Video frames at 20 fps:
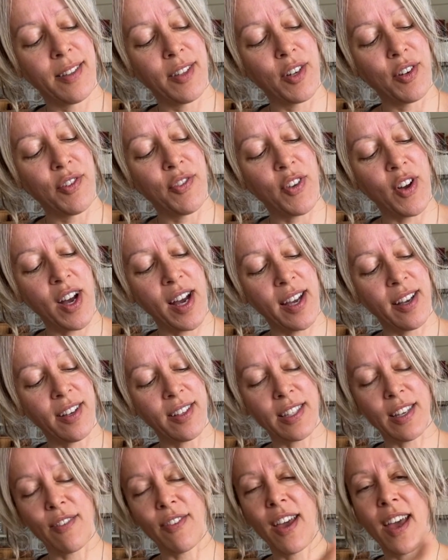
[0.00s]

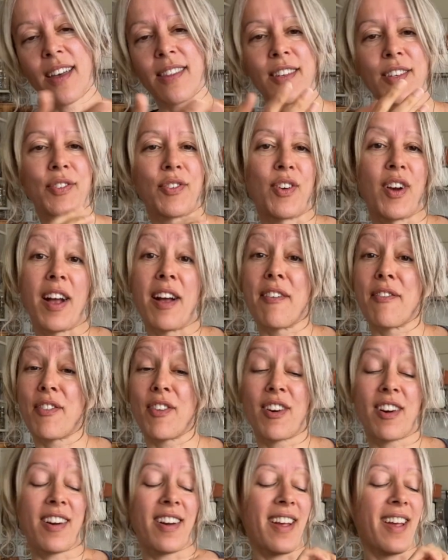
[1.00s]
files. I've had this
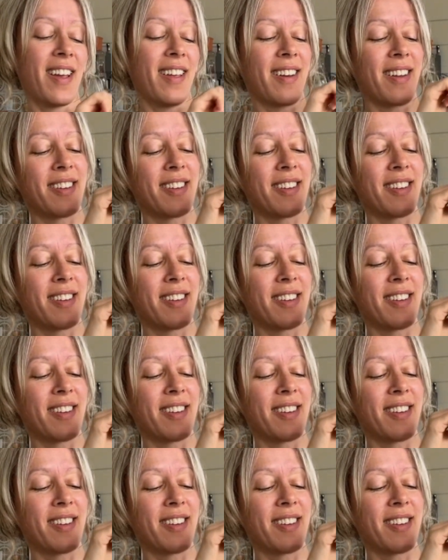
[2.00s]
forever and